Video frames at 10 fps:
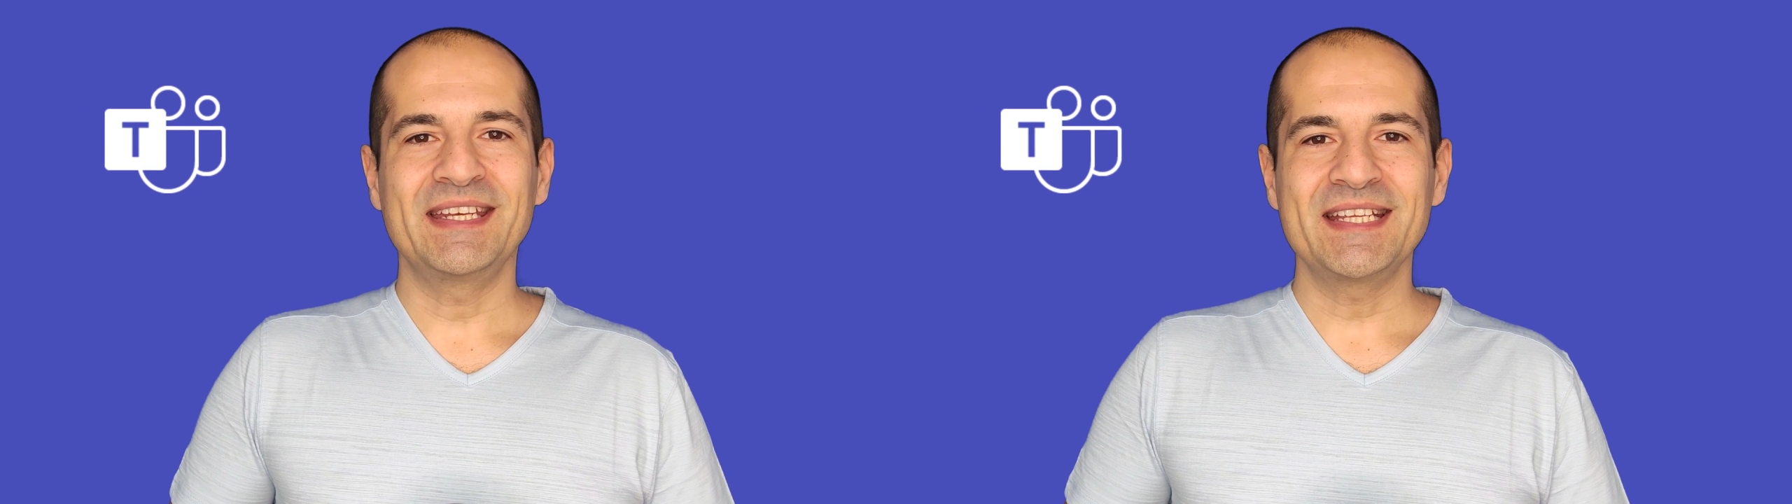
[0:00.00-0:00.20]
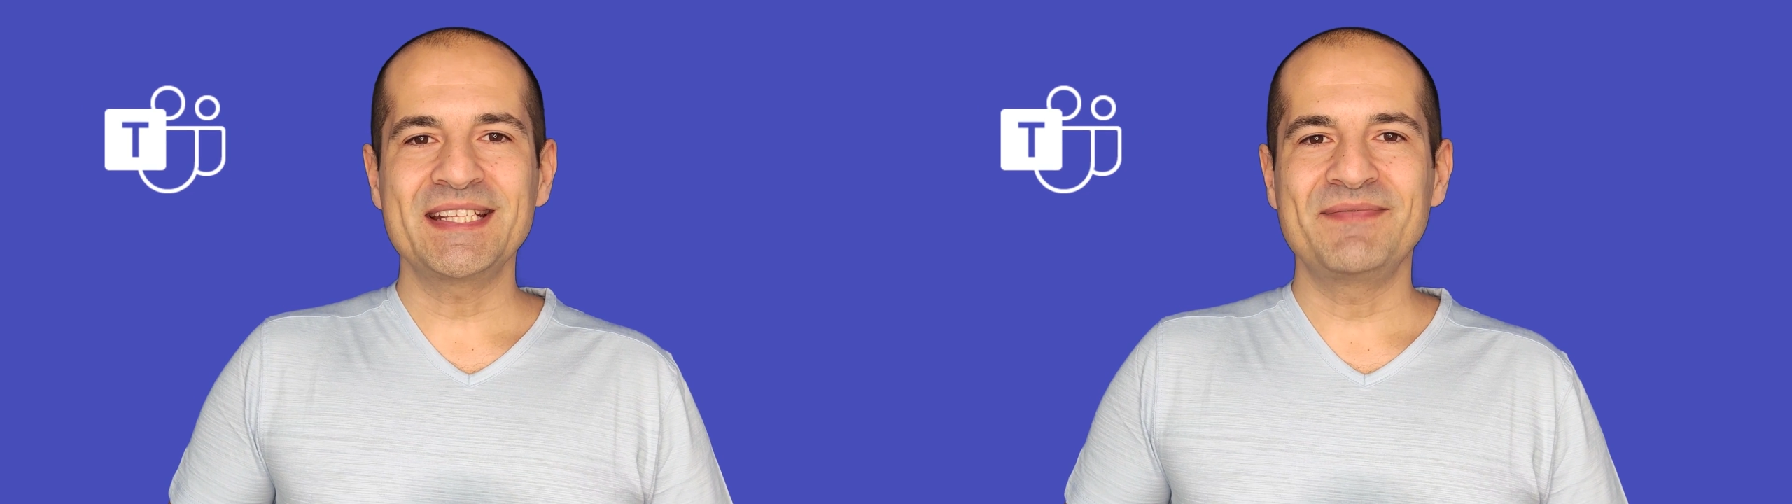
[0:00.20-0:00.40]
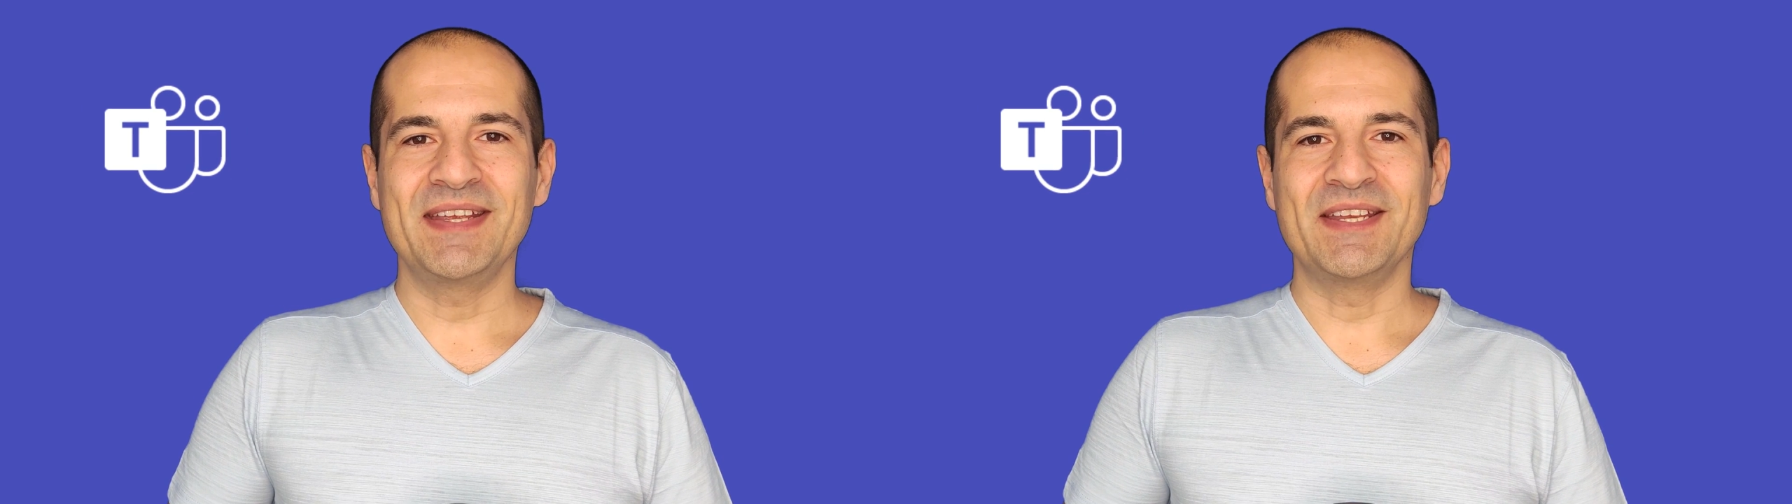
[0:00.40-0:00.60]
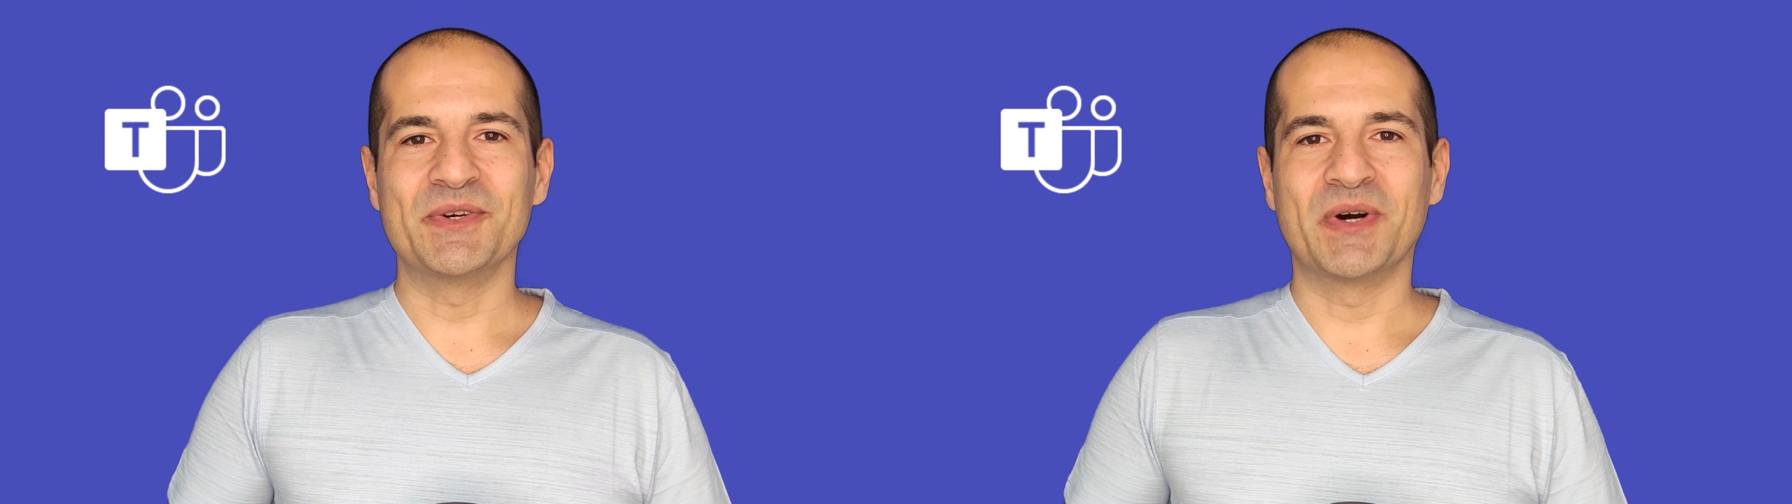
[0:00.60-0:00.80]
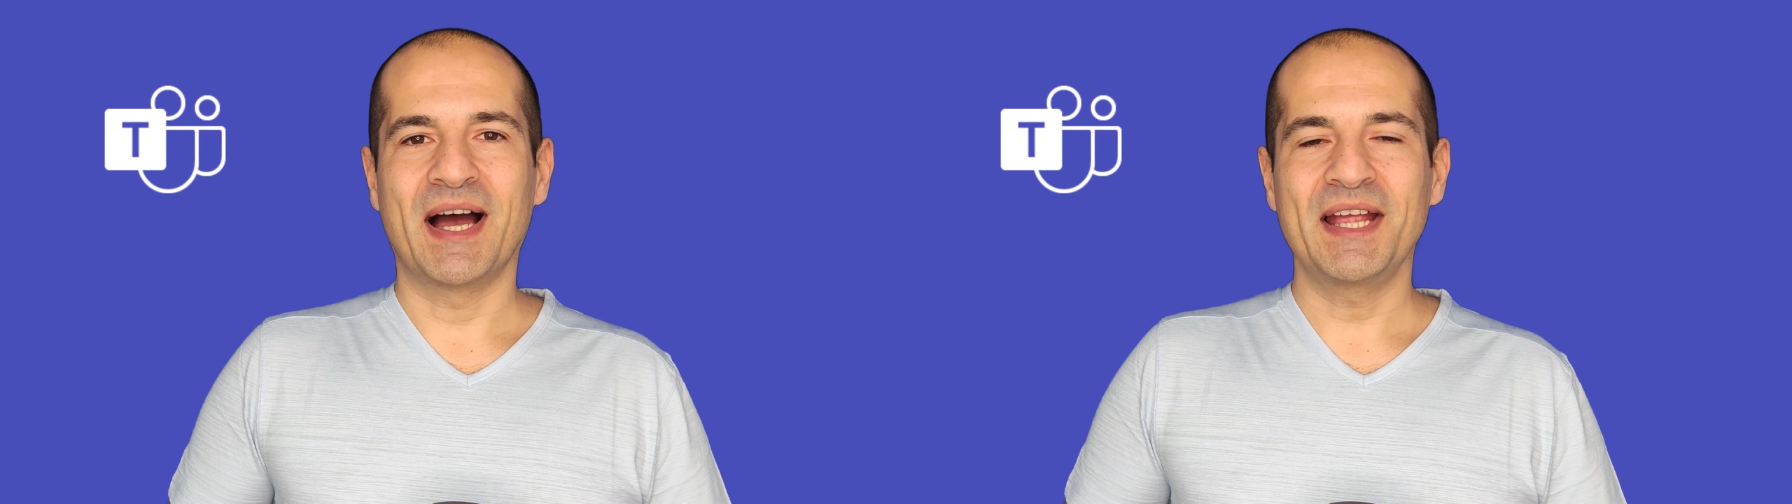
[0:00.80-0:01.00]
In this
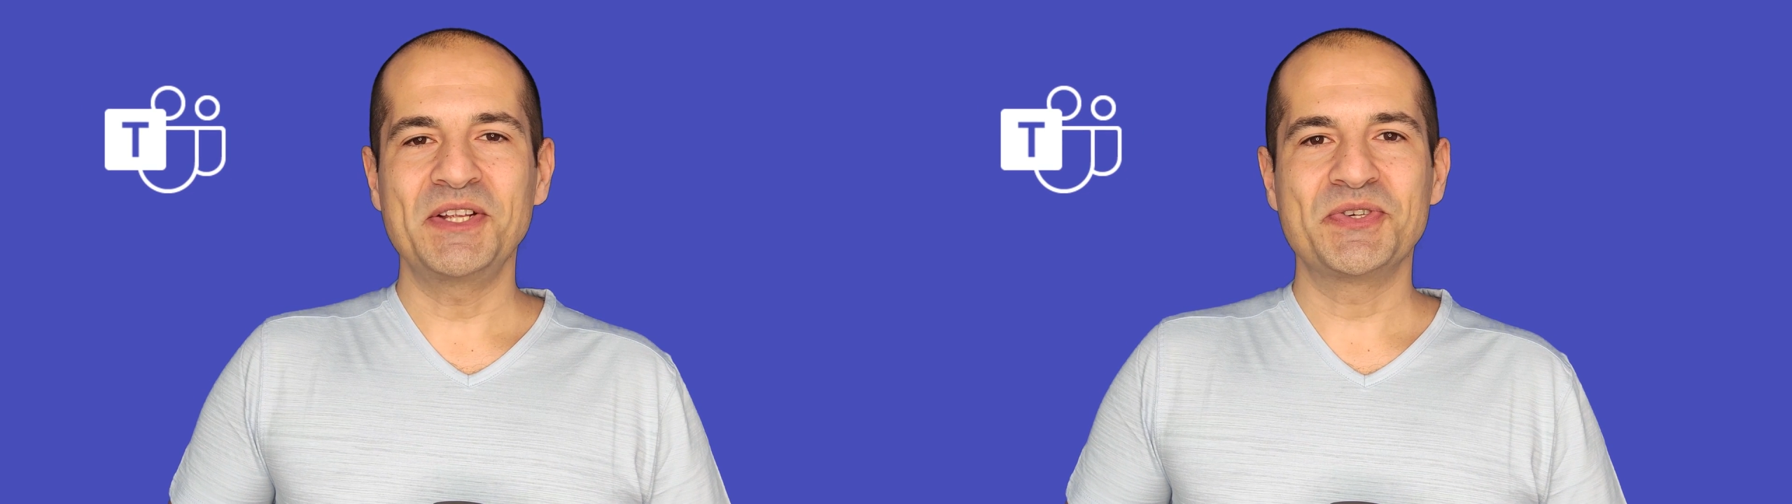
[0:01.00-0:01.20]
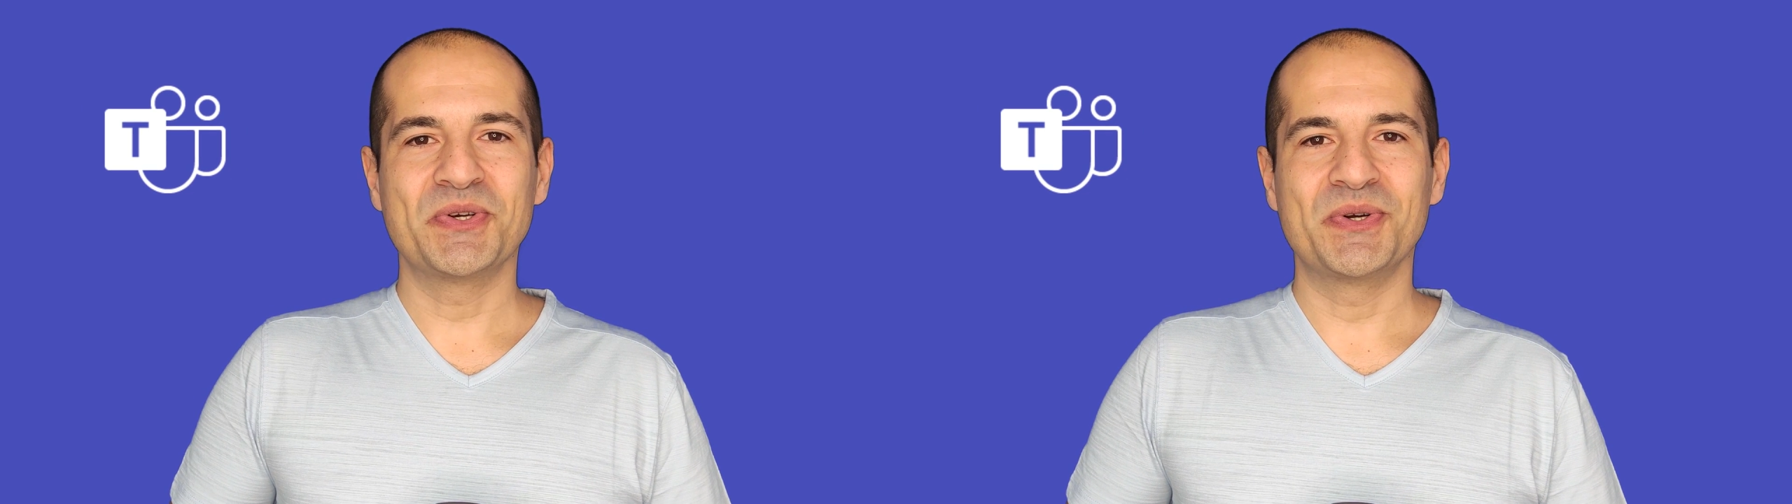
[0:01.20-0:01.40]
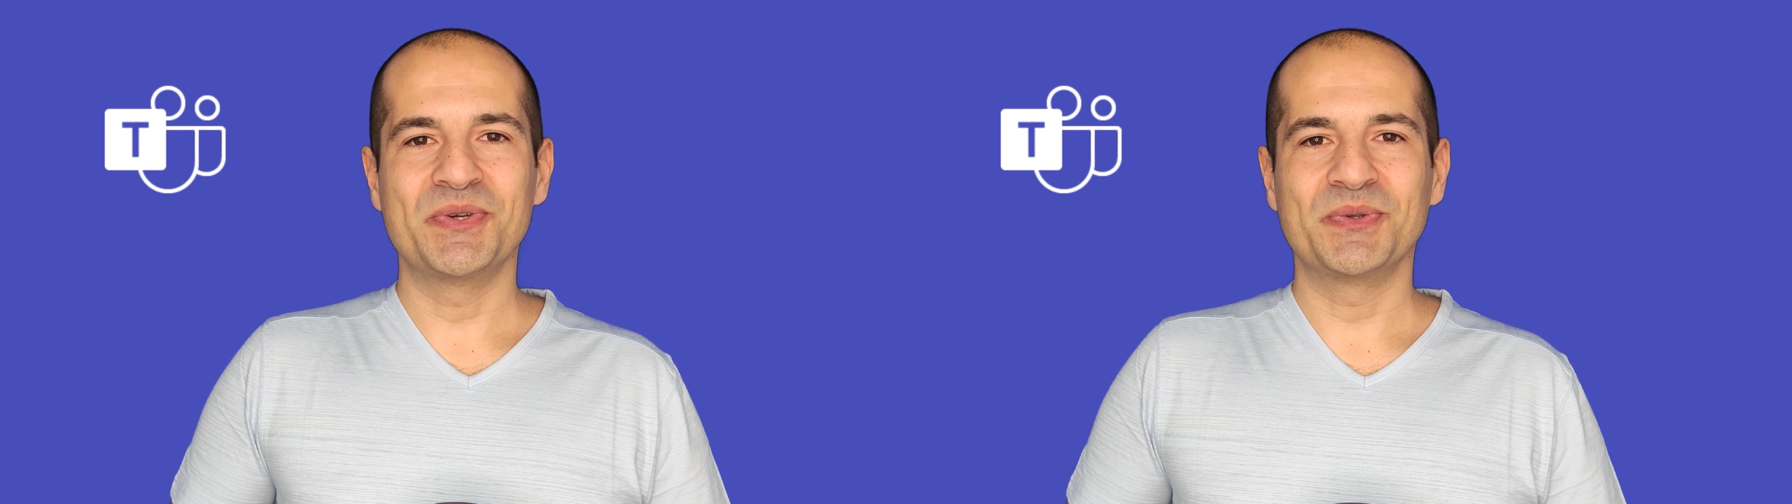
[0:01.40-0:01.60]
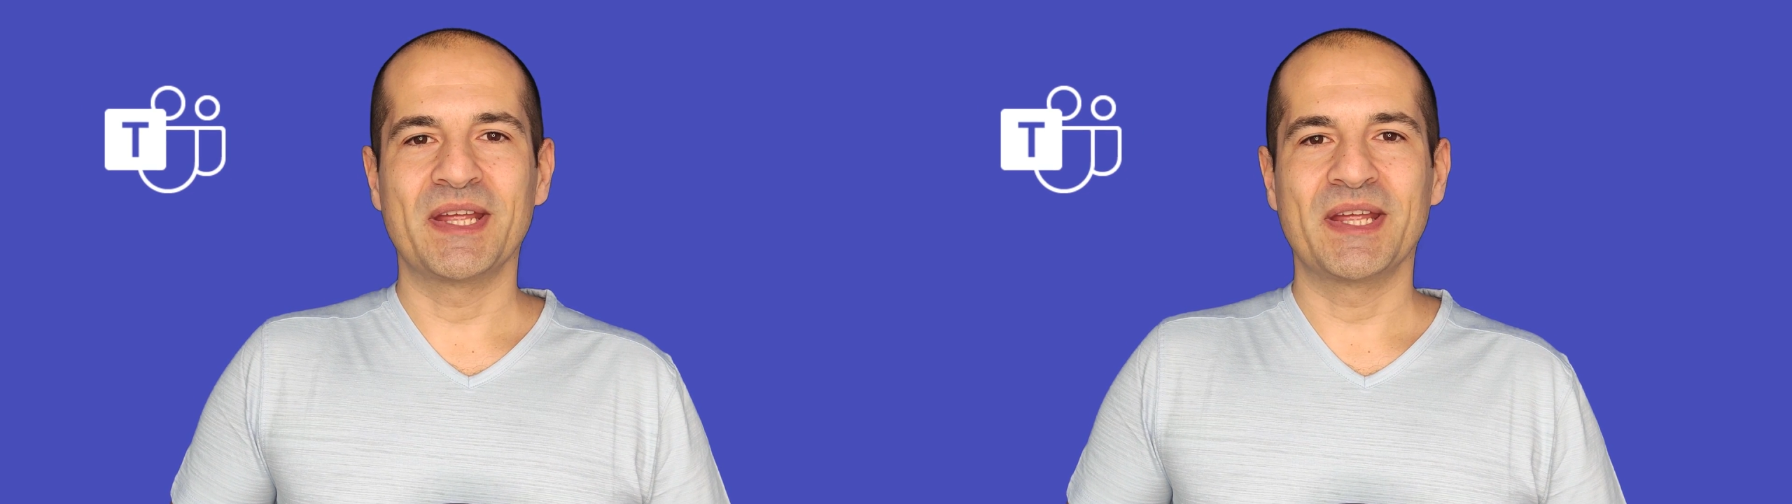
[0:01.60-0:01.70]
video, I'll show you